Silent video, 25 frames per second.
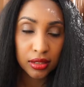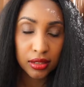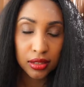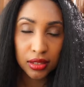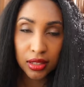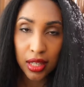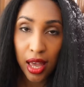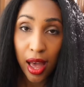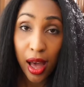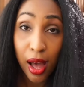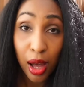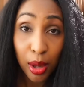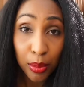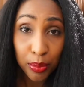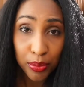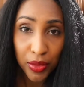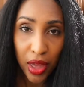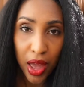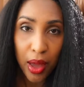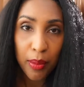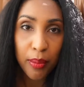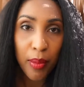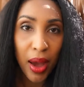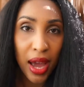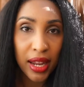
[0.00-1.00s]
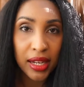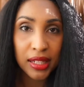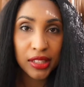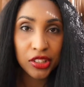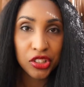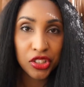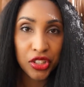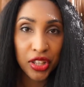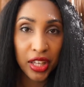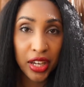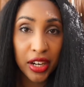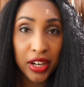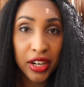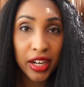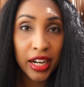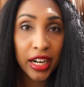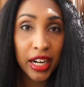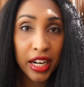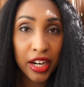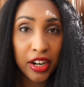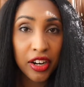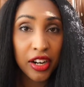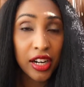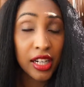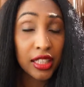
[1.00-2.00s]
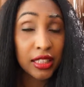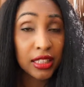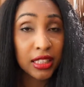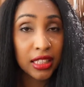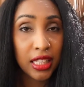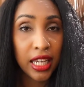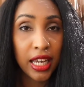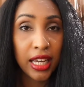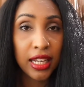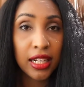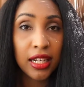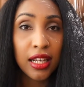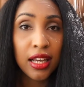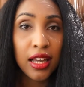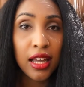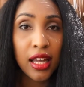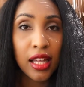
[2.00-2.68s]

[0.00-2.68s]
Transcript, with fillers: to help them manage their hair and skin.